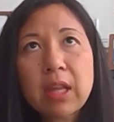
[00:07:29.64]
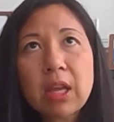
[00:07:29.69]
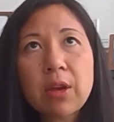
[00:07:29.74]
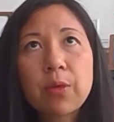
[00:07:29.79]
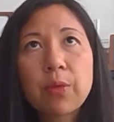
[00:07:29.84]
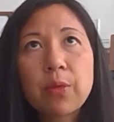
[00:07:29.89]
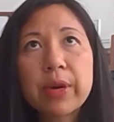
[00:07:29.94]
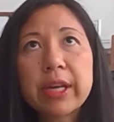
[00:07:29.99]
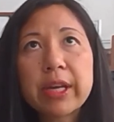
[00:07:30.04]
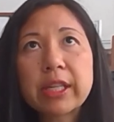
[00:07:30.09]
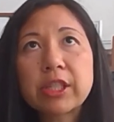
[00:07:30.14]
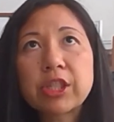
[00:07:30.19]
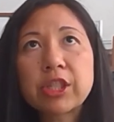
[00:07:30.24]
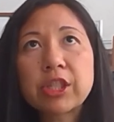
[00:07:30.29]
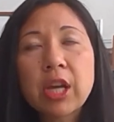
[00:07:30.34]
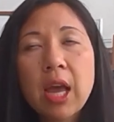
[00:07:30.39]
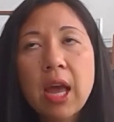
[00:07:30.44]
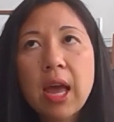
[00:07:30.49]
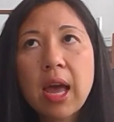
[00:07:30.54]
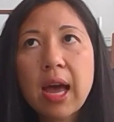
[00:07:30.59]
which
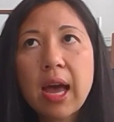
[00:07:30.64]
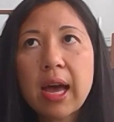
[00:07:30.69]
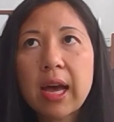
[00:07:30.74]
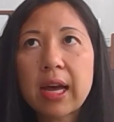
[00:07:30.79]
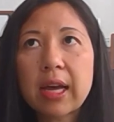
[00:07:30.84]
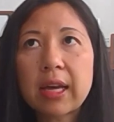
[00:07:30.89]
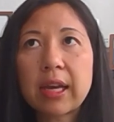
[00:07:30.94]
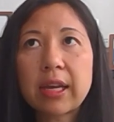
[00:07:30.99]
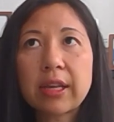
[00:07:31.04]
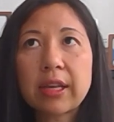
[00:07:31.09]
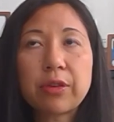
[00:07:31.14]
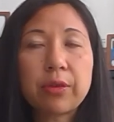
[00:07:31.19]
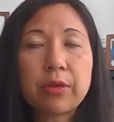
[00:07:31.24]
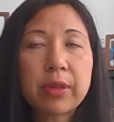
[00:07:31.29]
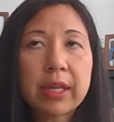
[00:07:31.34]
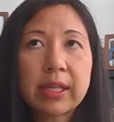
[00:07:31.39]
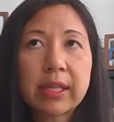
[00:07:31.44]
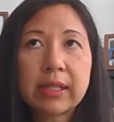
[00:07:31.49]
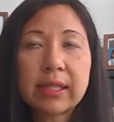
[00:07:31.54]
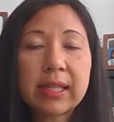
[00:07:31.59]
a youth
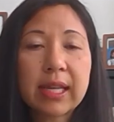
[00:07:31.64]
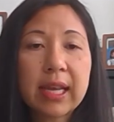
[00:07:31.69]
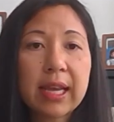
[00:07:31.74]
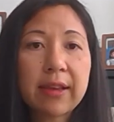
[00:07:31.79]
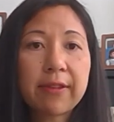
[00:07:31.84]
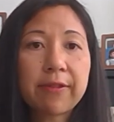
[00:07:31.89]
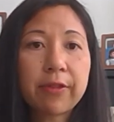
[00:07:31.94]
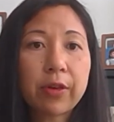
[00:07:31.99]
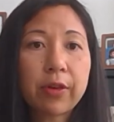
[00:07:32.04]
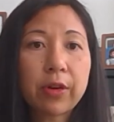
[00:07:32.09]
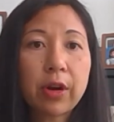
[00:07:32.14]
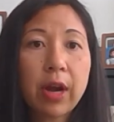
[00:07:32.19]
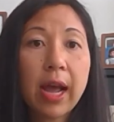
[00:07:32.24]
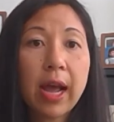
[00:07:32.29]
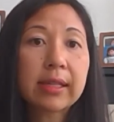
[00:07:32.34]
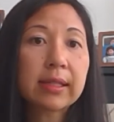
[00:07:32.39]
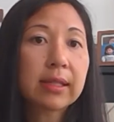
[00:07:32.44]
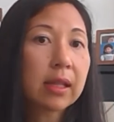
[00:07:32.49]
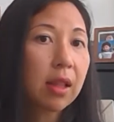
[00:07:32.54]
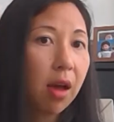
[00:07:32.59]
can stay for
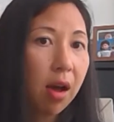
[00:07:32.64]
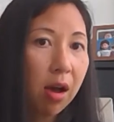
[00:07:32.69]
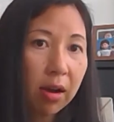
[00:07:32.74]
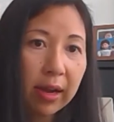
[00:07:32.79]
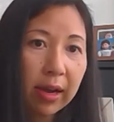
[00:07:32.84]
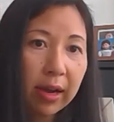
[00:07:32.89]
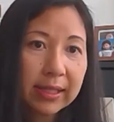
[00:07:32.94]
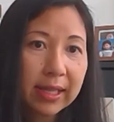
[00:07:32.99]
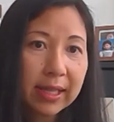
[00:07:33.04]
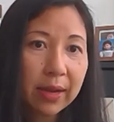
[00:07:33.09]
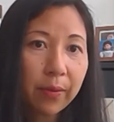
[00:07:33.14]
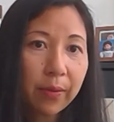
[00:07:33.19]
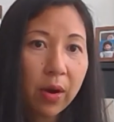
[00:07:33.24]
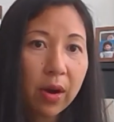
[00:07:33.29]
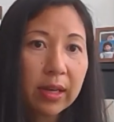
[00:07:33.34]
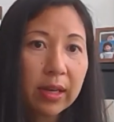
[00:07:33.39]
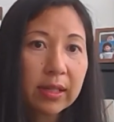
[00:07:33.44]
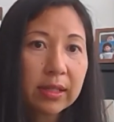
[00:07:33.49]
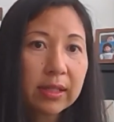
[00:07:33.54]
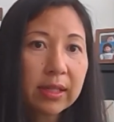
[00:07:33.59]
as long as they
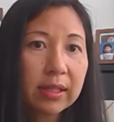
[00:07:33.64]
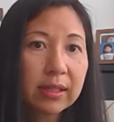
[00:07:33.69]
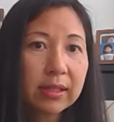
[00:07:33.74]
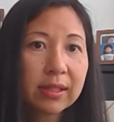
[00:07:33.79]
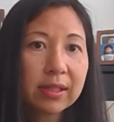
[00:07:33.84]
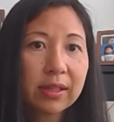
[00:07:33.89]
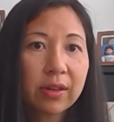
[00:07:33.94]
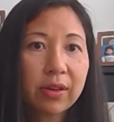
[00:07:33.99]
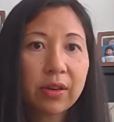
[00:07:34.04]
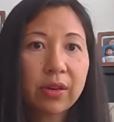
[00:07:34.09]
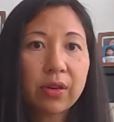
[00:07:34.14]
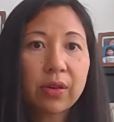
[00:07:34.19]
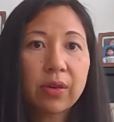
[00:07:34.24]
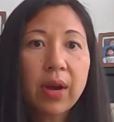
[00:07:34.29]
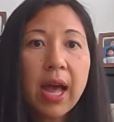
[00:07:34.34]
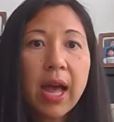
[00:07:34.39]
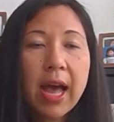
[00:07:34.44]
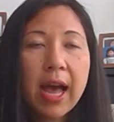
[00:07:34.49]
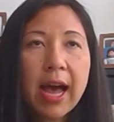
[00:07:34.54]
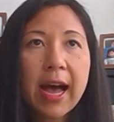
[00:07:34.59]
want. So
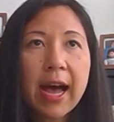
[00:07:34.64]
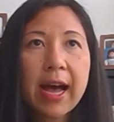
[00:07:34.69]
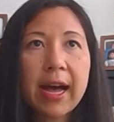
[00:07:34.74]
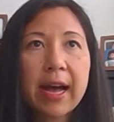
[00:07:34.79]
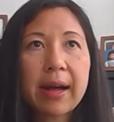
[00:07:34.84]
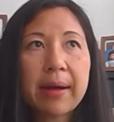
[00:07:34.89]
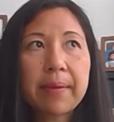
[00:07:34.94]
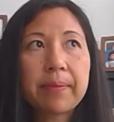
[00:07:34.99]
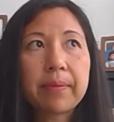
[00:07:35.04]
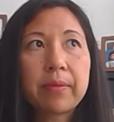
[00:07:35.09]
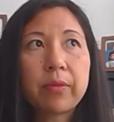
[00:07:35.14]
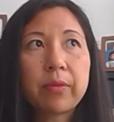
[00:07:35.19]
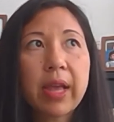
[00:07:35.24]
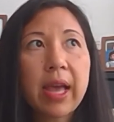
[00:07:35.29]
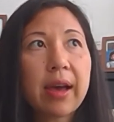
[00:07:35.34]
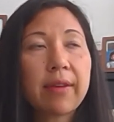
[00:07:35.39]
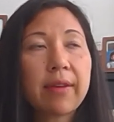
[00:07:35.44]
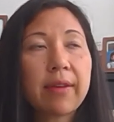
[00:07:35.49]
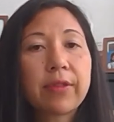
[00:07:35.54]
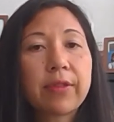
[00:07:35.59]
we
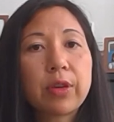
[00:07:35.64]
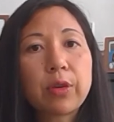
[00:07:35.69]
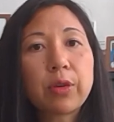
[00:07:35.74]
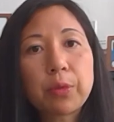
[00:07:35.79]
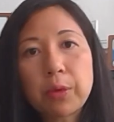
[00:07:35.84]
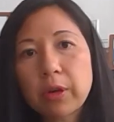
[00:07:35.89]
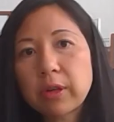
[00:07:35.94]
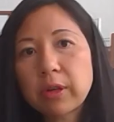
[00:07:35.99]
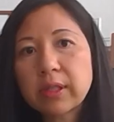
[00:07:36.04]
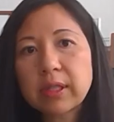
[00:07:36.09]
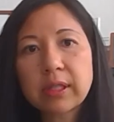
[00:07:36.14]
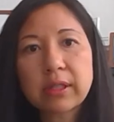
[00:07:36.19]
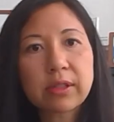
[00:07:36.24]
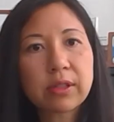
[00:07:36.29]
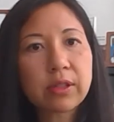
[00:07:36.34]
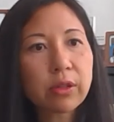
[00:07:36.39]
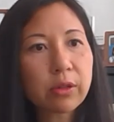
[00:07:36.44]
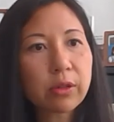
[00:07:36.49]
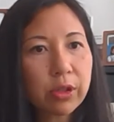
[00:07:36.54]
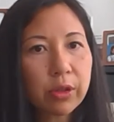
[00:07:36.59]
have youth workers and
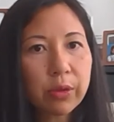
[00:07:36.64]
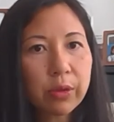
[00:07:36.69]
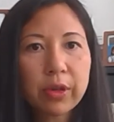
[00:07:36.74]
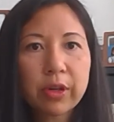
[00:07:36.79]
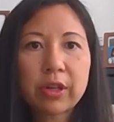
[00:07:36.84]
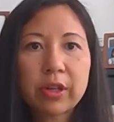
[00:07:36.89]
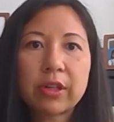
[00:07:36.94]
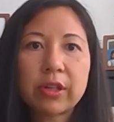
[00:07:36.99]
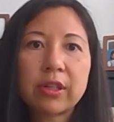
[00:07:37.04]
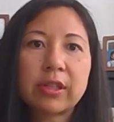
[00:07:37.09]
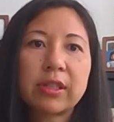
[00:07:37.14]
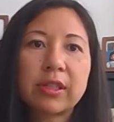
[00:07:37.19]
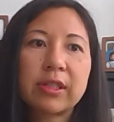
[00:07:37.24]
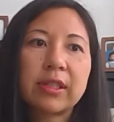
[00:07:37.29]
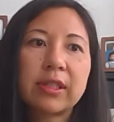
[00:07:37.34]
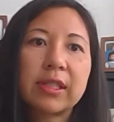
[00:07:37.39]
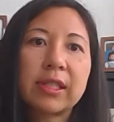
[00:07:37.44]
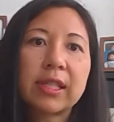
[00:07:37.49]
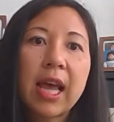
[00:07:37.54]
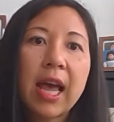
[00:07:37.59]
social
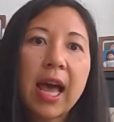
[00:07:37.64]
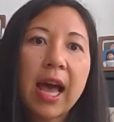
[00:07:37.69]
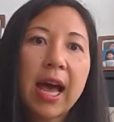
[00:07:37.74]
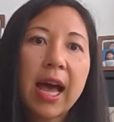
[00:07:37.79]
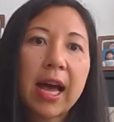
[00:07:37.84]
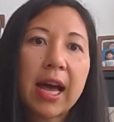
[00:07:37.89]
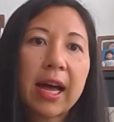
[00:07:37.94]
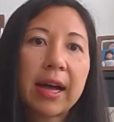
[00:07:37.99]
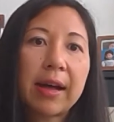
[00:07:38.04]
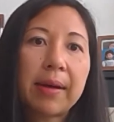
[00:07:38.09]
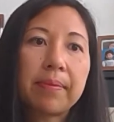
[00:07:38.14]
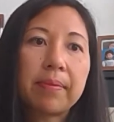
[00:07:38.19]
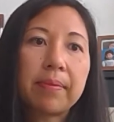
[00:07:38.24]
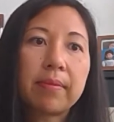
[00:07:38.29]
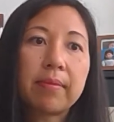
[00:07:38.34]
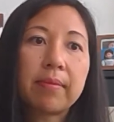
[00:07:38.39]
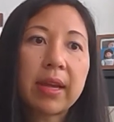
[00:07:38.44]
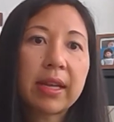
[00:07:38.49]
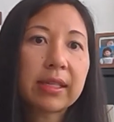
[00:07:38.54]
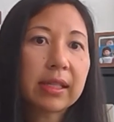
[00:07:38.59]
workers,
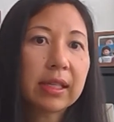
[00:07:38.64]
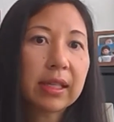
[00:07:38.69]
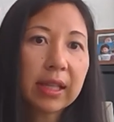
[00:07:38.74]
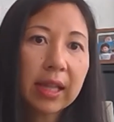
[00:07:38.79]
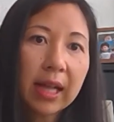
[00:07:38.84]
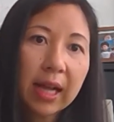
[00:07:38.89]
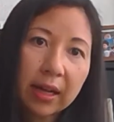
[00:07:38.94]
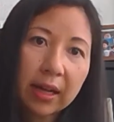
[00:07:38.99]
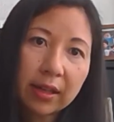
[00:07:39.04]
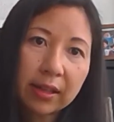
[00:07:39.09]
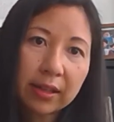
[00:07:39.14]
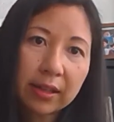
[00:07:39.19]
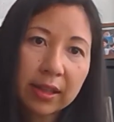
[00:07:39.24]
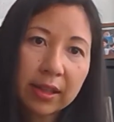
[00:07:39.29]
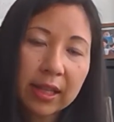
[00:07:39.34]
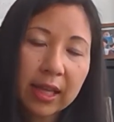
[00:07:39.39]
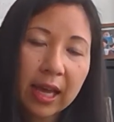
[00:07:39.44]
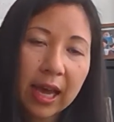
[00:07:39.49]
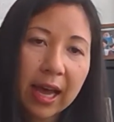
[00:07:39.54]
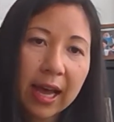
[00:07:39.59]
mental health